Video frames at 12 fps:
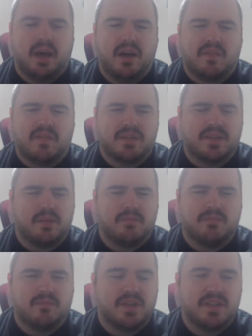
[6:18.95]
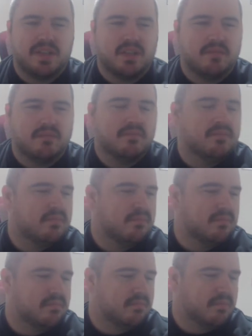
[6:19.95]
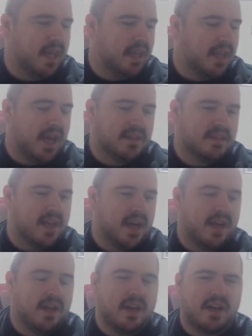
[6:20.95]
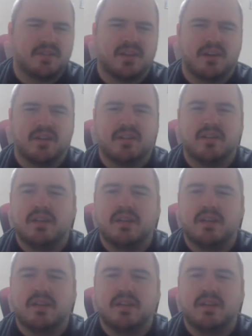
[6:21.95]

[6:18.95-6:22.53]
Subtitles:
For some reason, late last night, I started